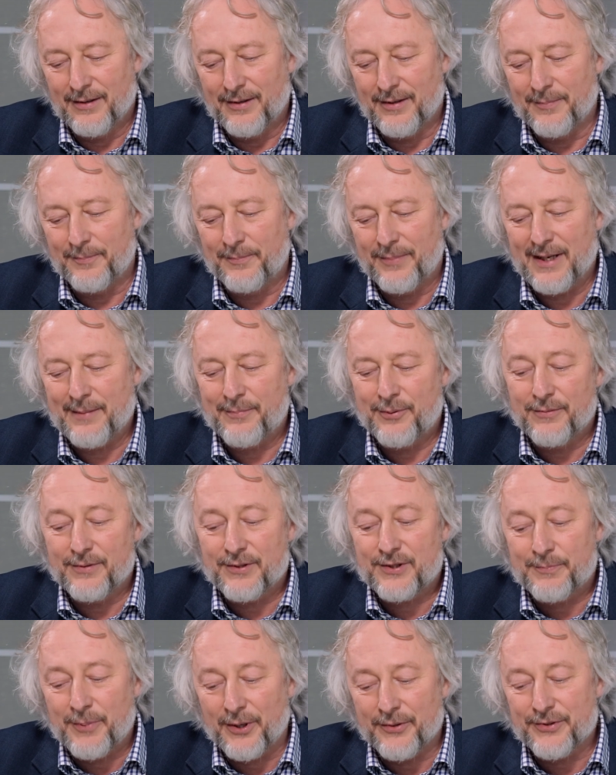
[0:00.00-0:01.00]
The people
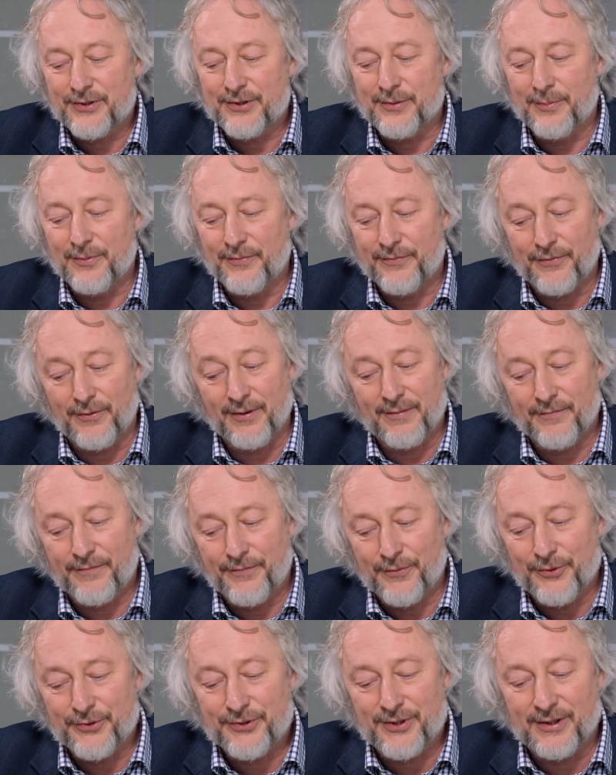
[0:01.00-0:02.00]
responsible for
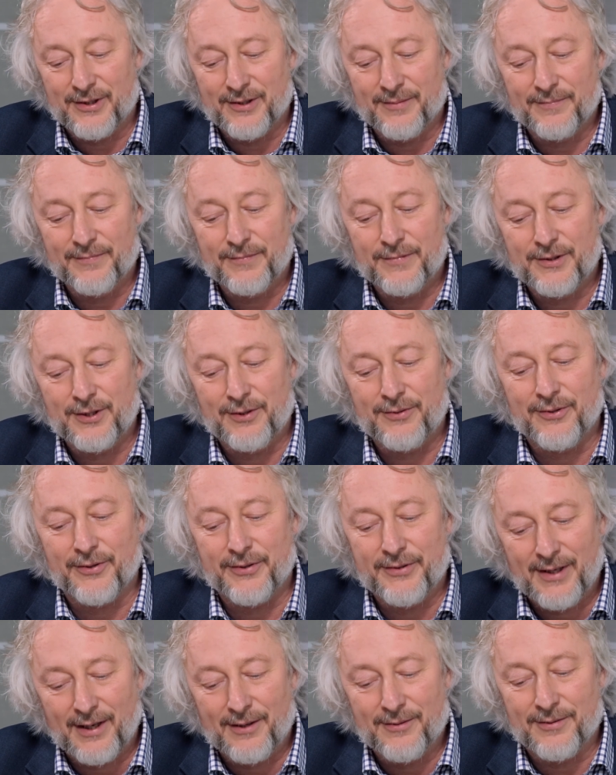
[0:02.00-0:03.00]
enforcing them do
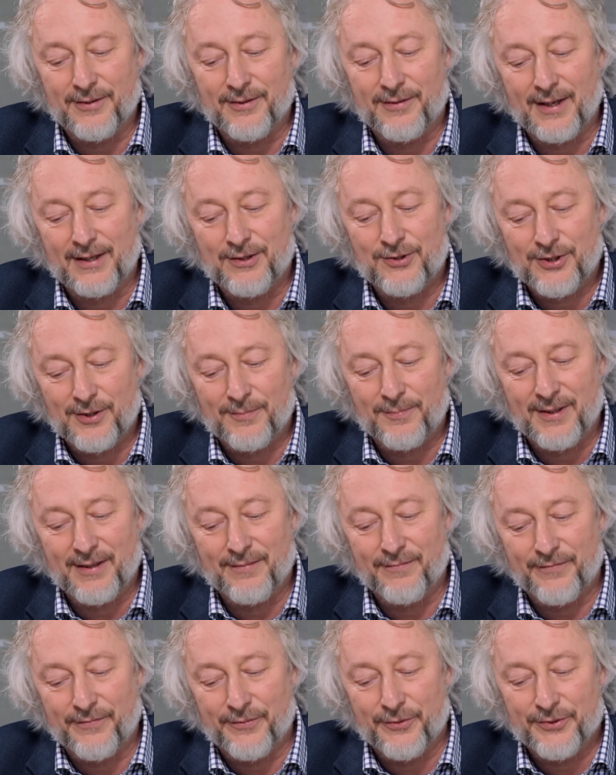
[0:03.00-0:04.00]
not know that they should
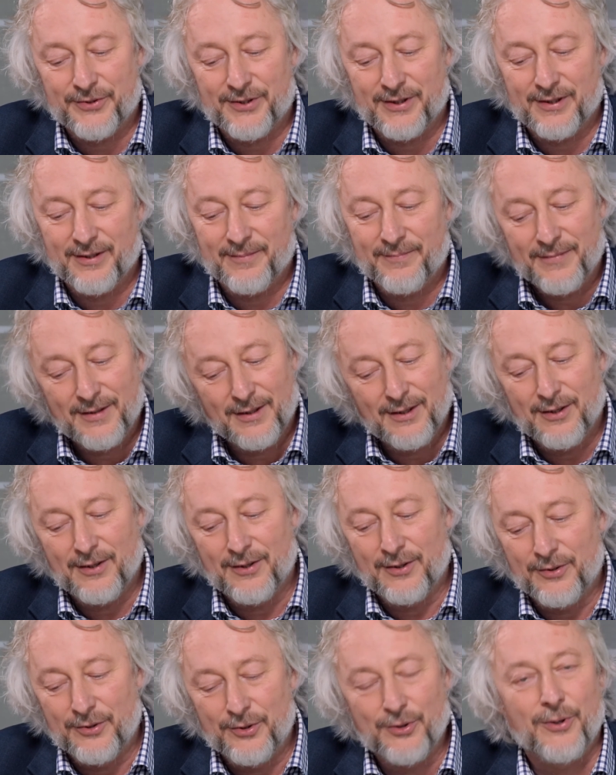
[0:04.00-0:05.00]
be enforcing them,
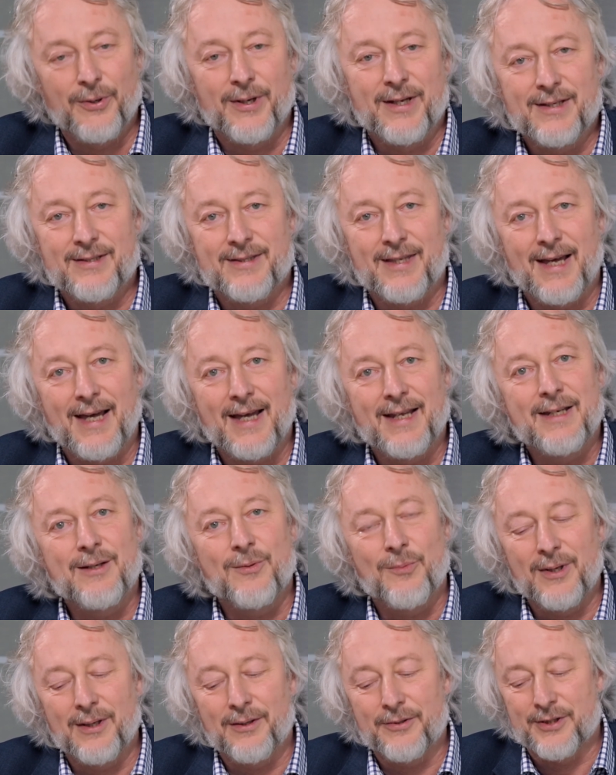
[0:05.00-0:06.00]
nor is there
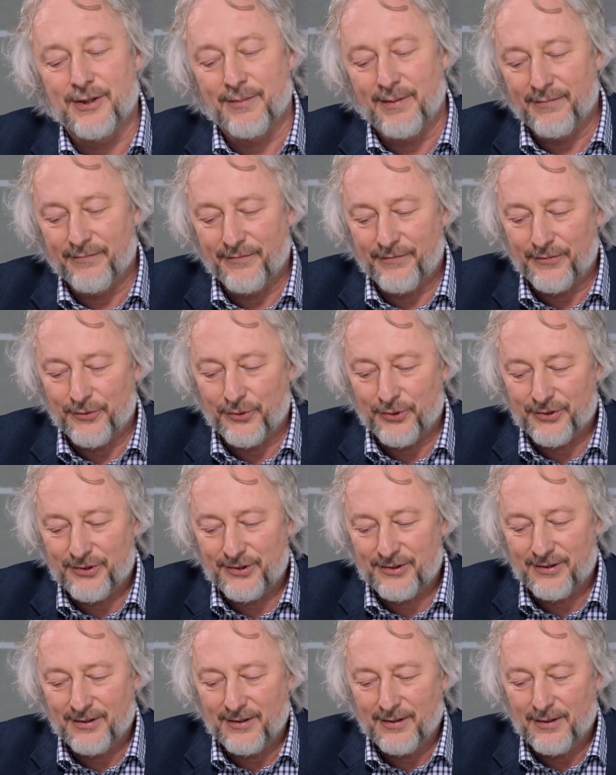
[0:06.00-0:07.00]
any will to
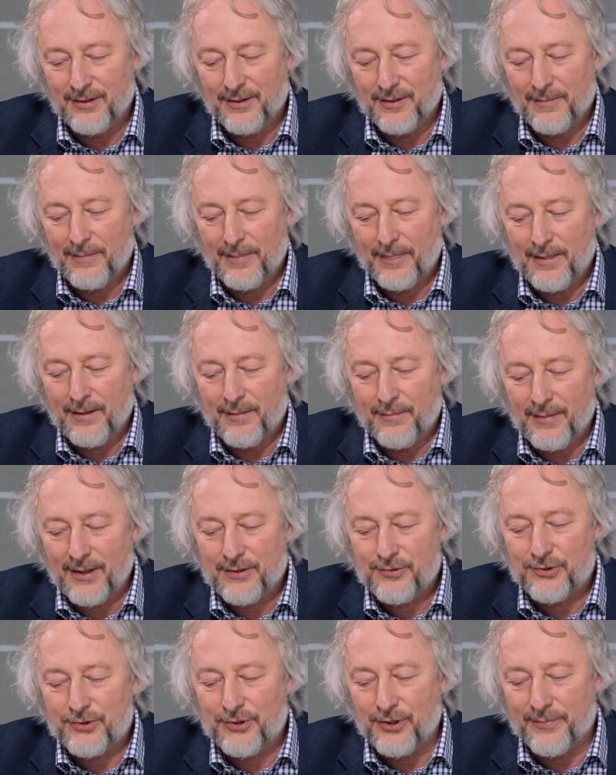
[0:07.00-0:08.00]
enforce.
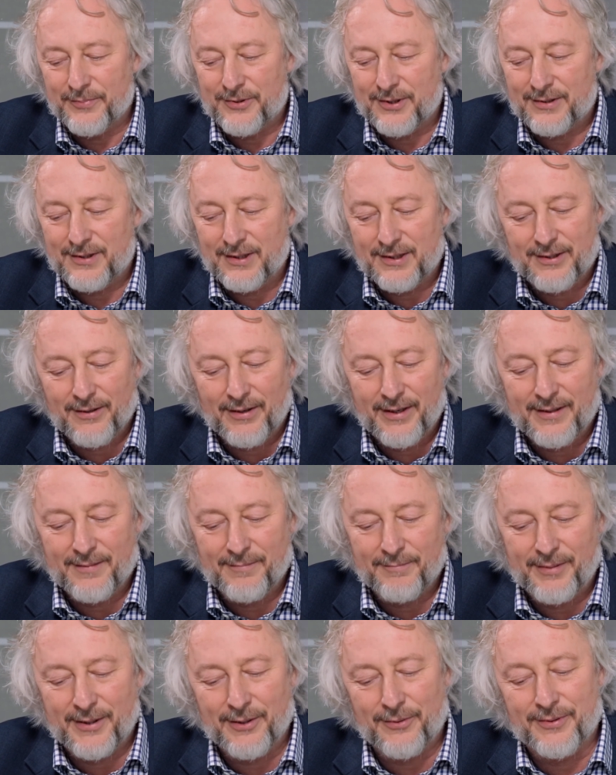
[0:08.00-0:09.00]
Most jobs are design
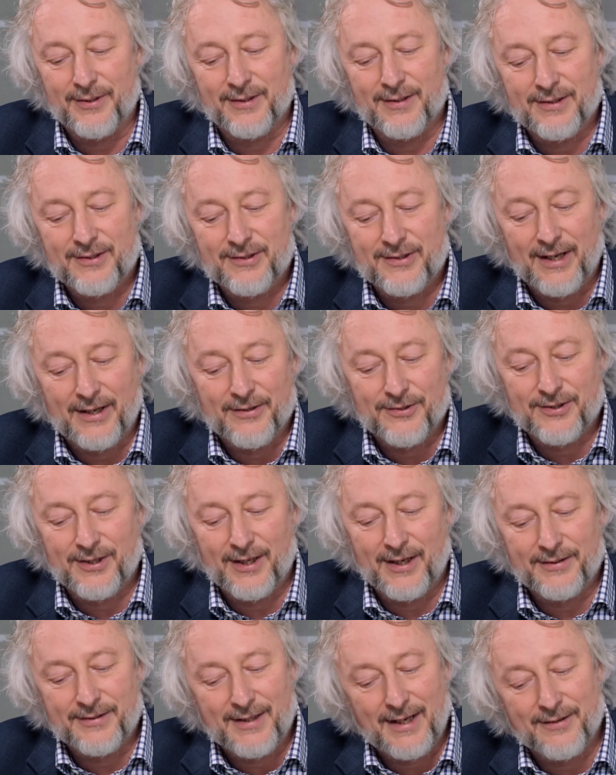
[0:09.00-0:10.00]
and build, and as such
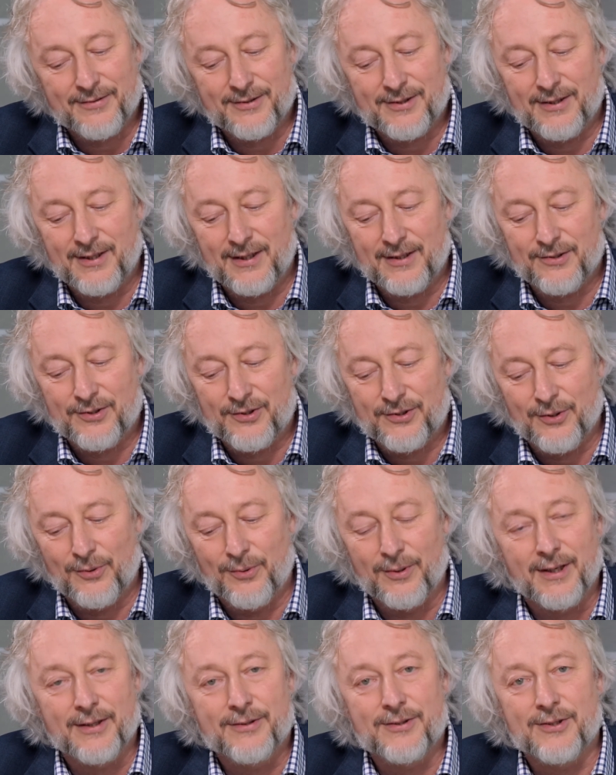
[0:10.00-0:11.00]
they are down to the
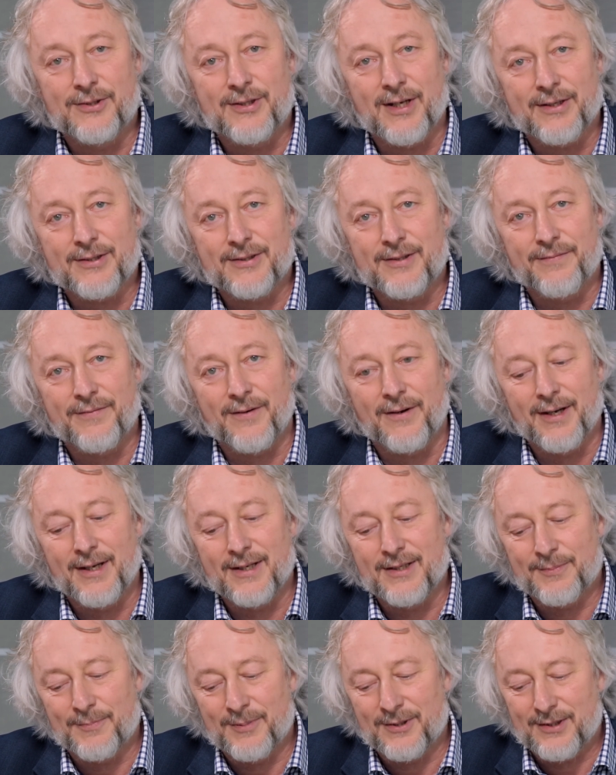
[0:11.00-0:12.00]
installer to justify
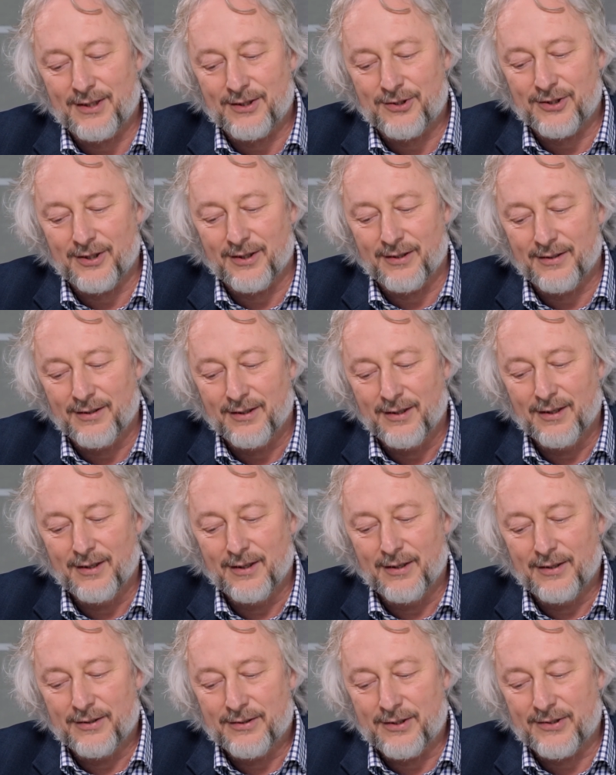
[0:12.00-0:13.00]
his position
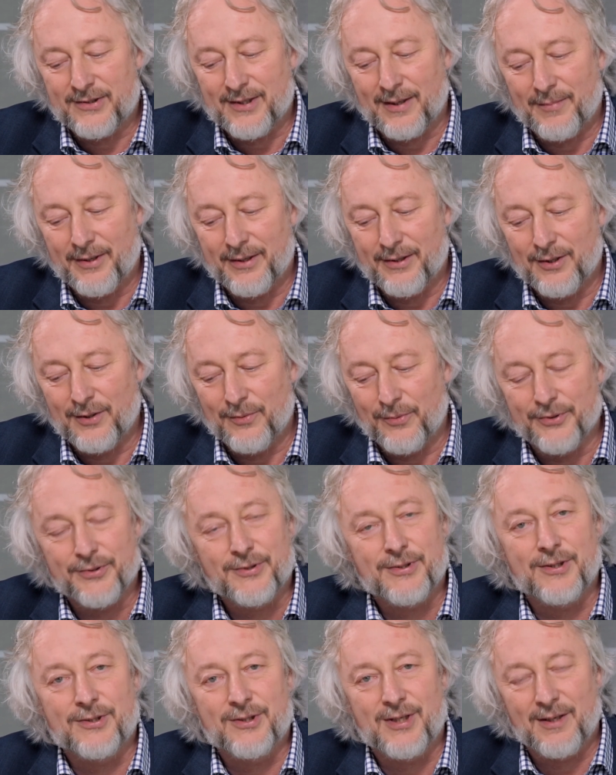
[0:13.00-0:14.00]
to someone who
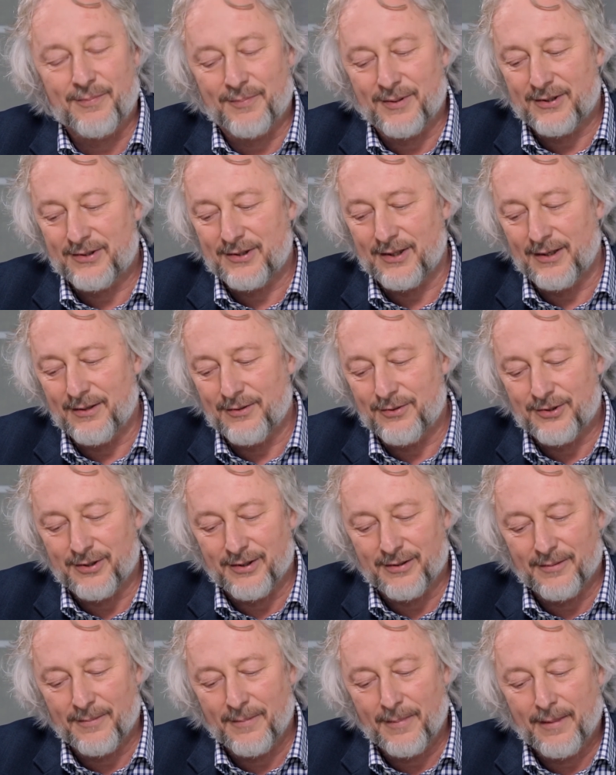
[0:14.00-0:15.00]
wants the cheapest
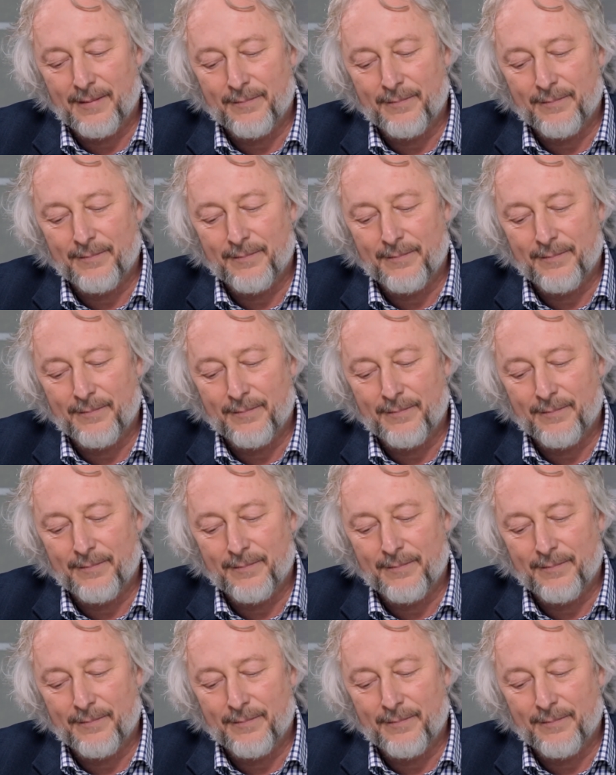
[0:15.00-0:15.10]
solution.